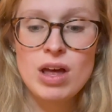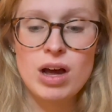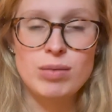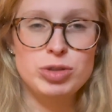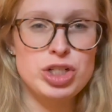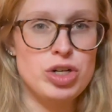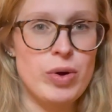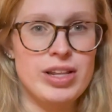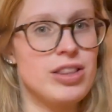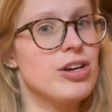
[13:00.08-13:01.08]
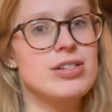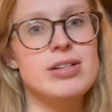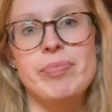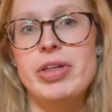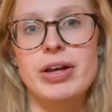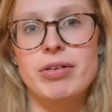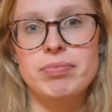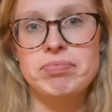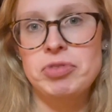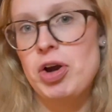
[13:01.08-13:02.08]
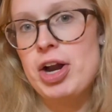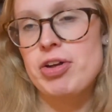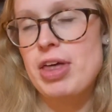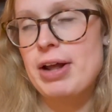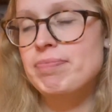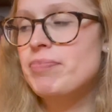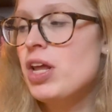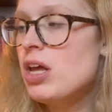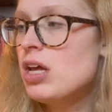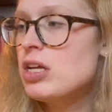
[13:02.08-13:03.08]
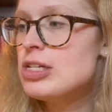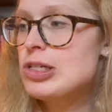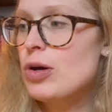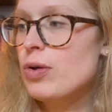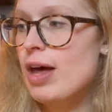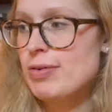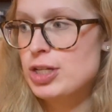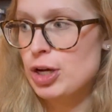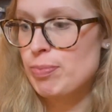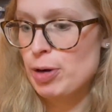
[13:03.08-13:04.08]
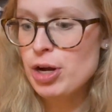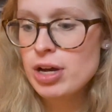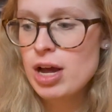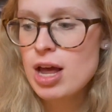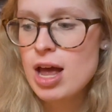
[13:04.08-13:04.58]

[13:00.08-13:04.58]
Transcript: Um, just knowing that there's something greater than. So that was a good book.